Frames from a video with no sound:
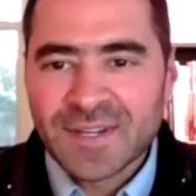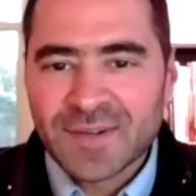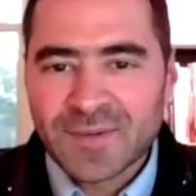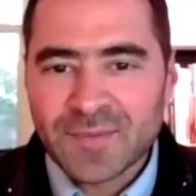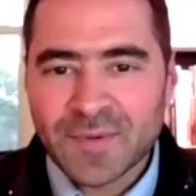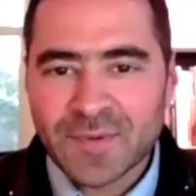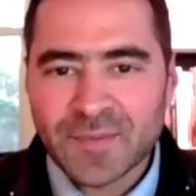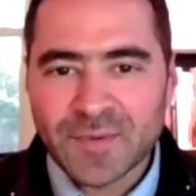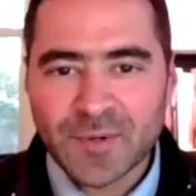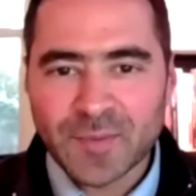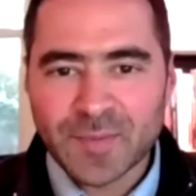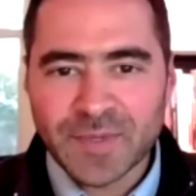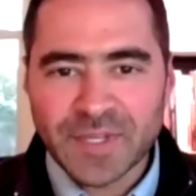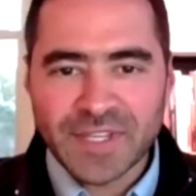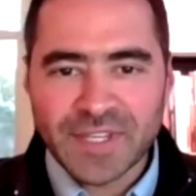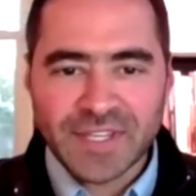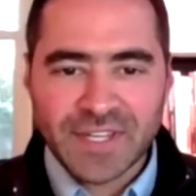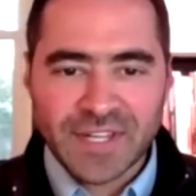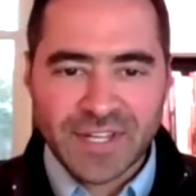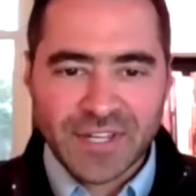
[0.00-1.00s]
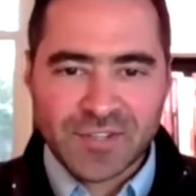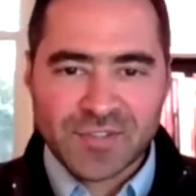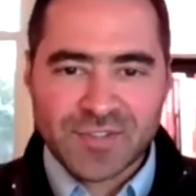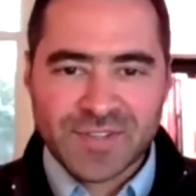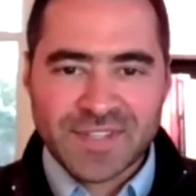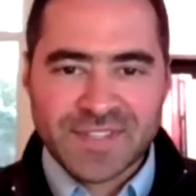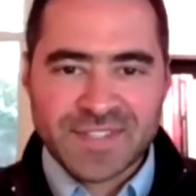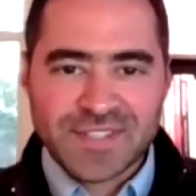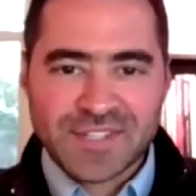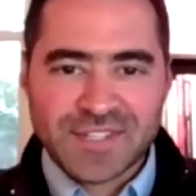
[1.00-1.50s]
We will be
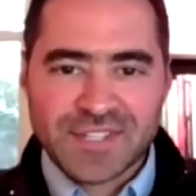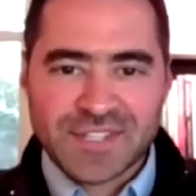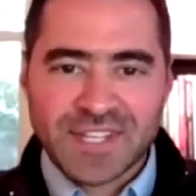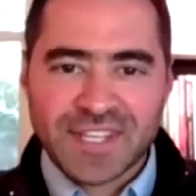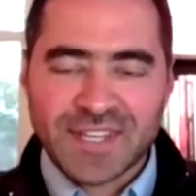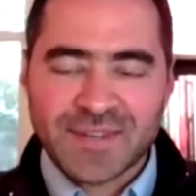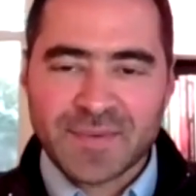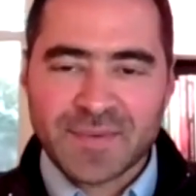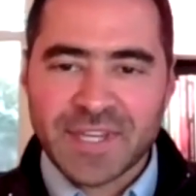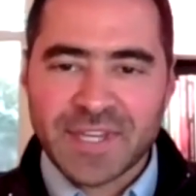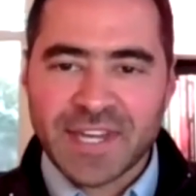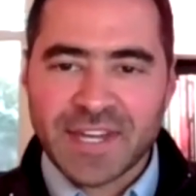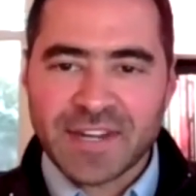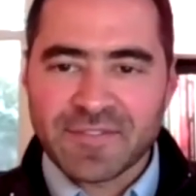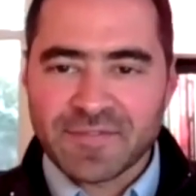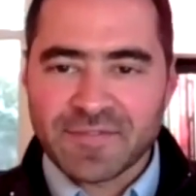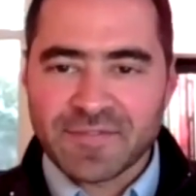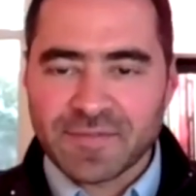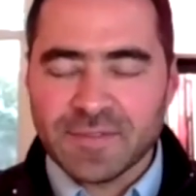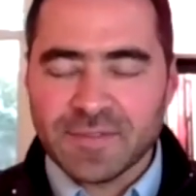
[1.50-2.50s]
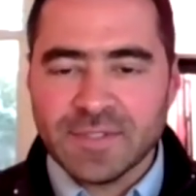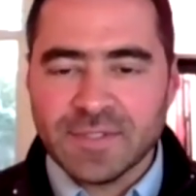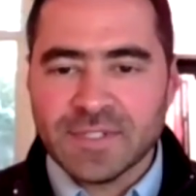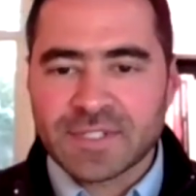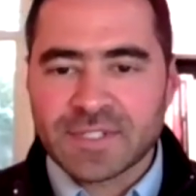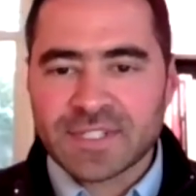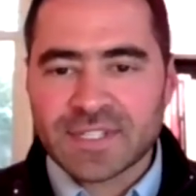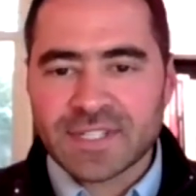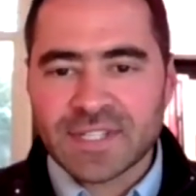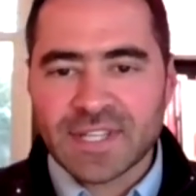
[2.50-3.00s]
transitioning, and we have
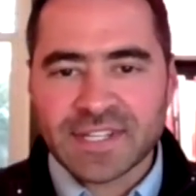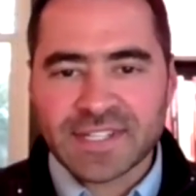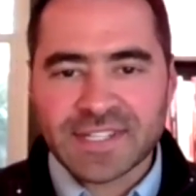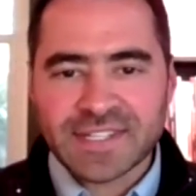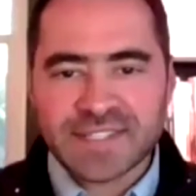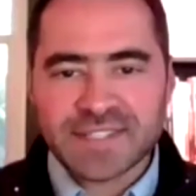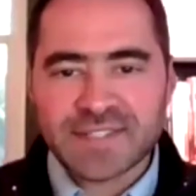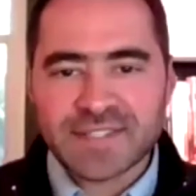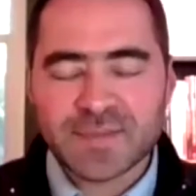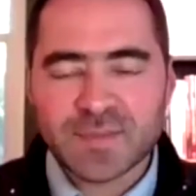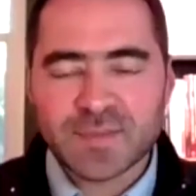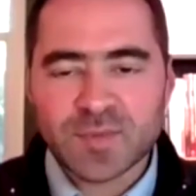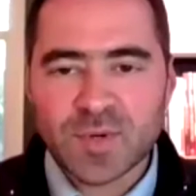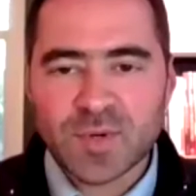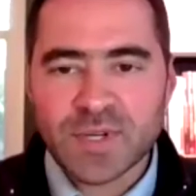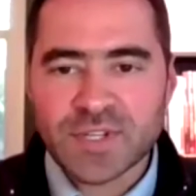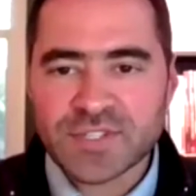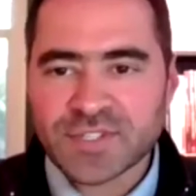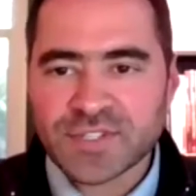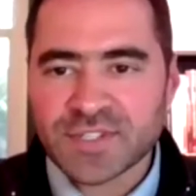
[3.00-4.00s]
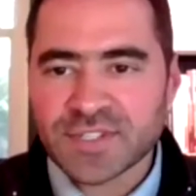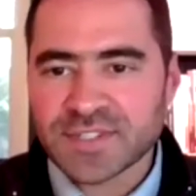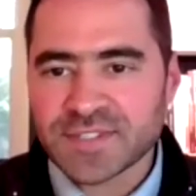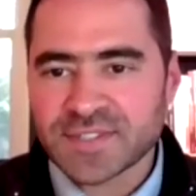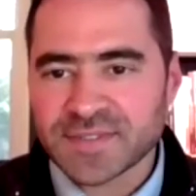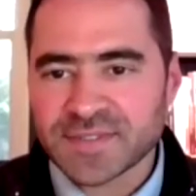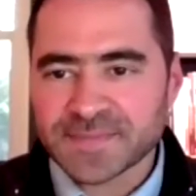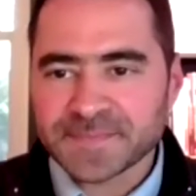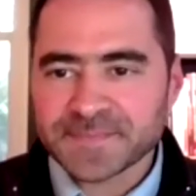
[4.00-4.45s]
collected some questions.